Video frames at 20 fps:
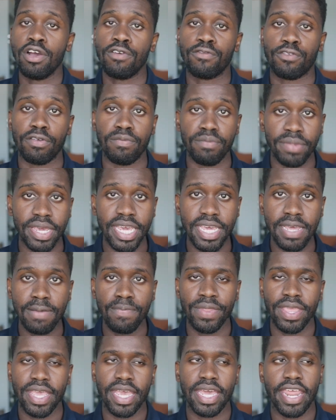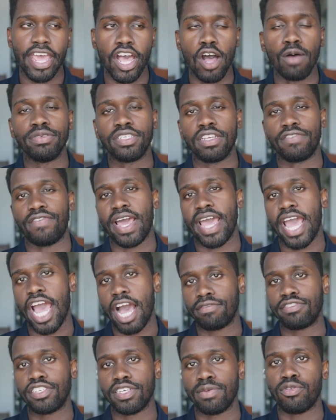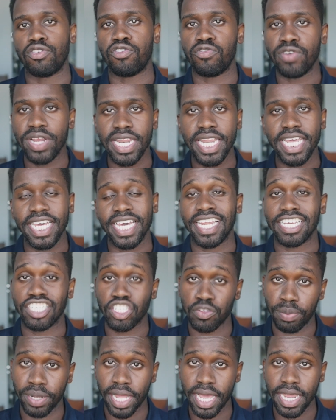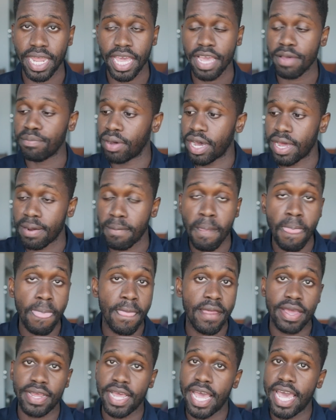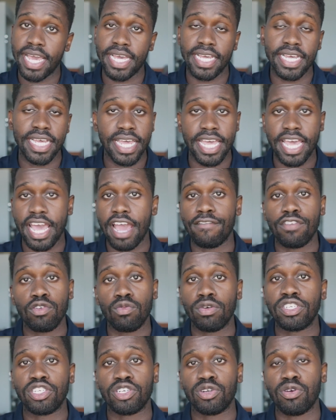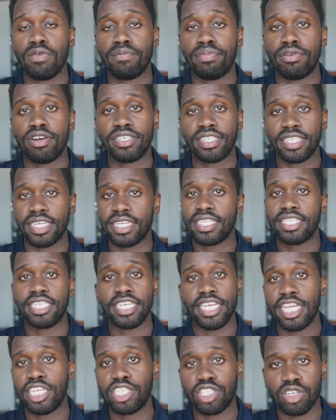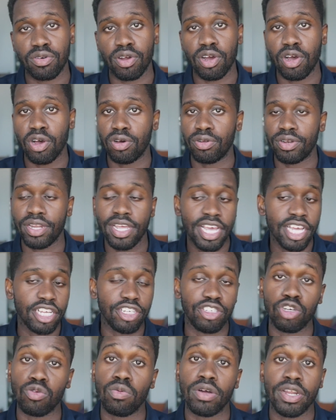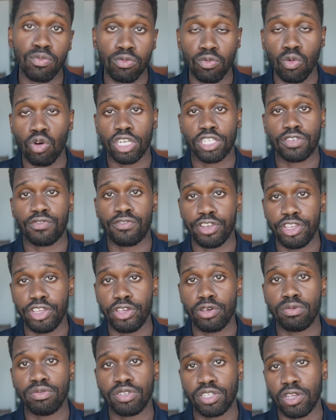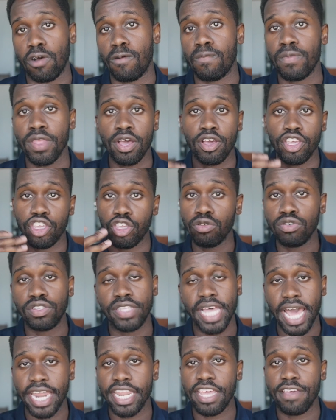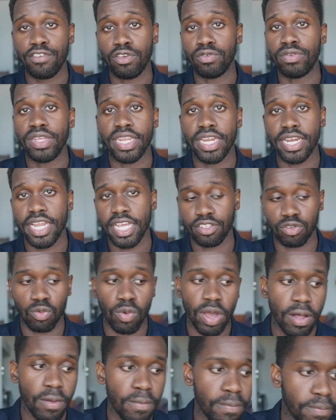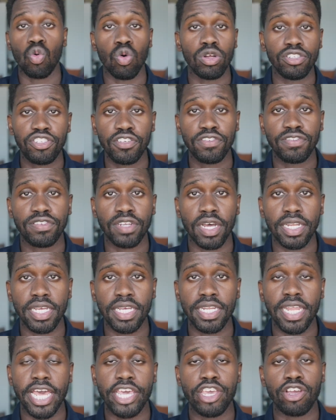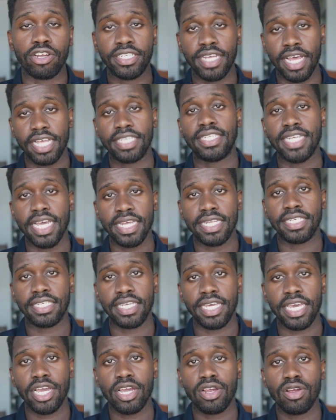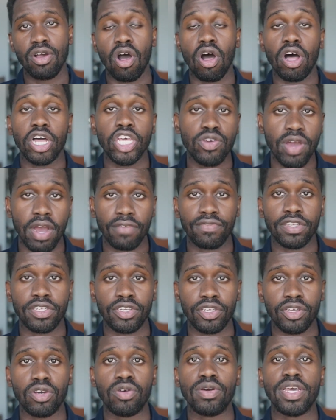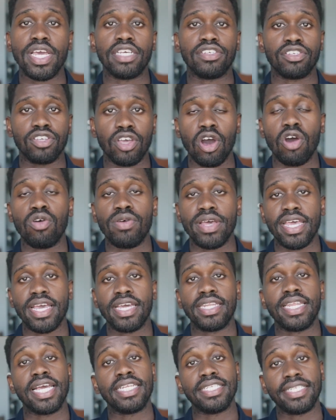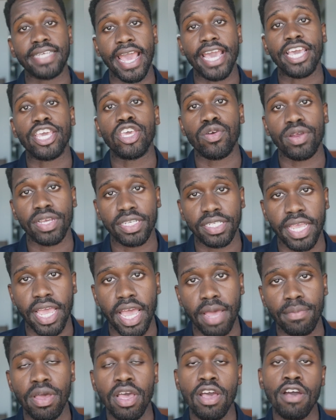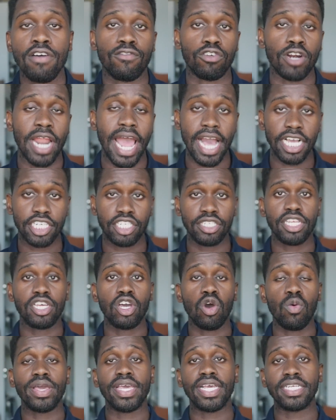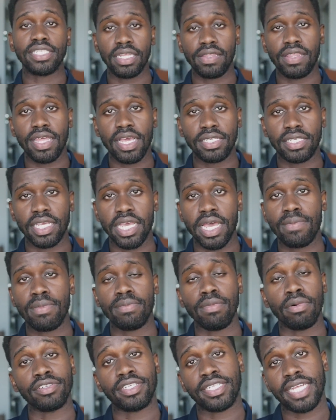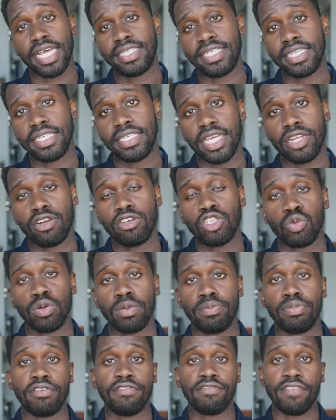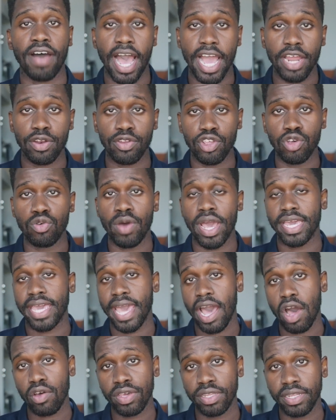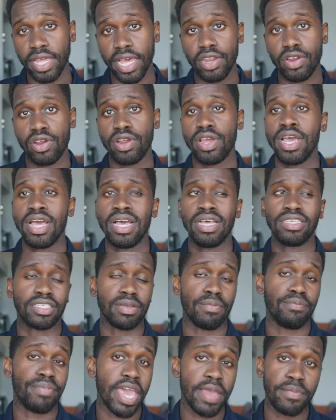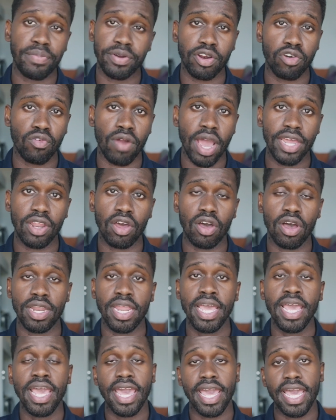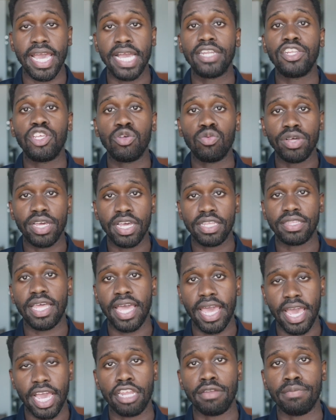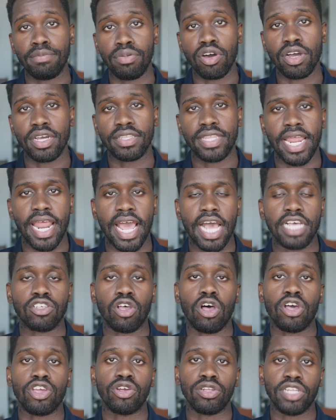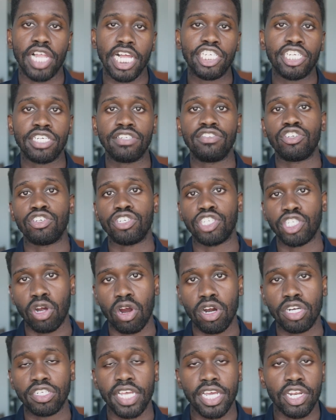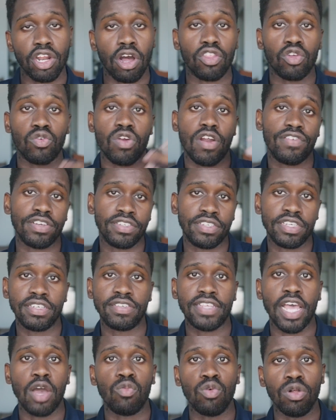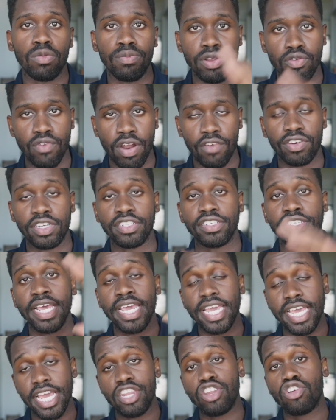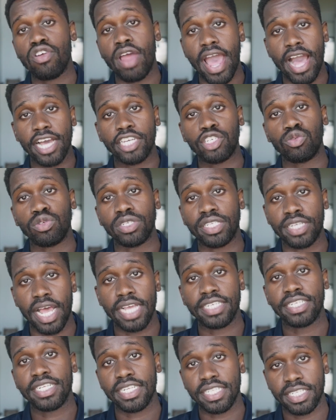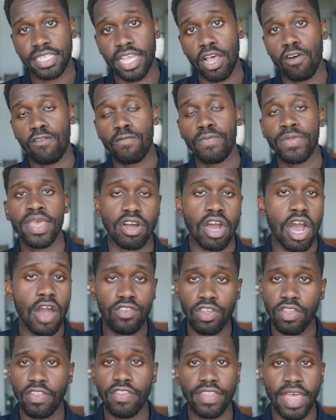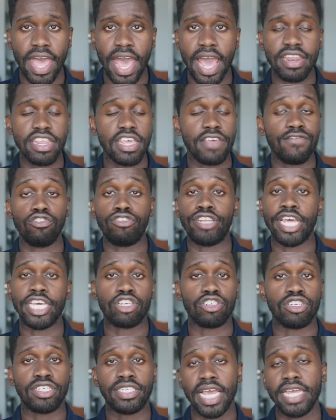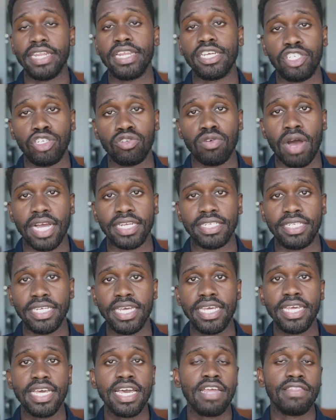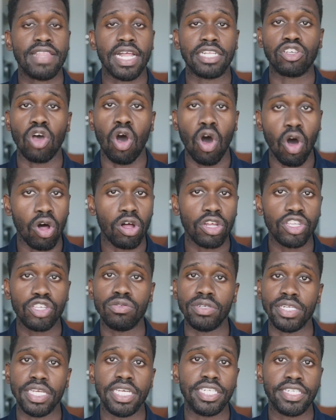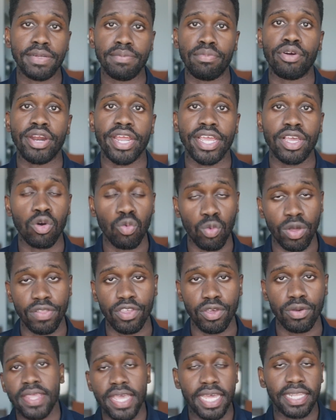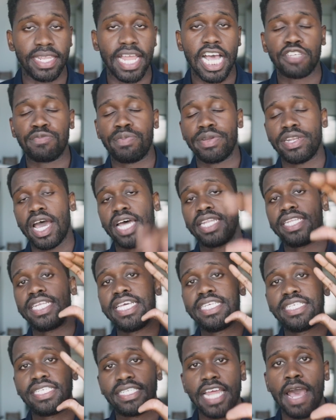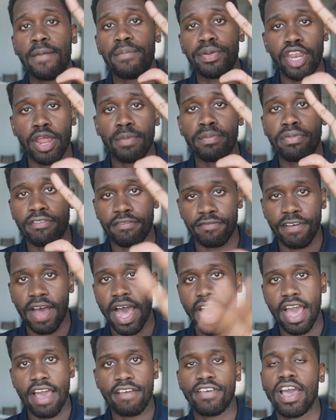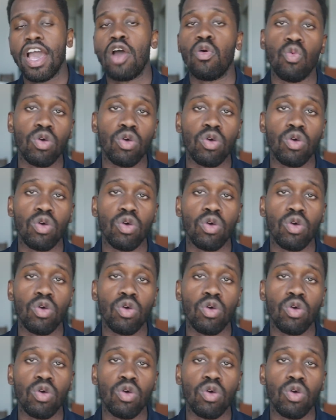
For me, it helps if I have someone reading and explaining, but hey, everyone's their own person, to each their own, do what works for you. So use that if you need it as well. Once you've studied and your test date is here, all you have to do is go in and take your exam. For actually going into the exam, most testing centers will provide you a calculator, some paper to write on, and you will get the handbook that has all your legends, your charts, and all the references that will be referenced in your actual test itself. Other than that, if you take your state issue ID, that's all you need to bring with you. And last but not least, step number 5.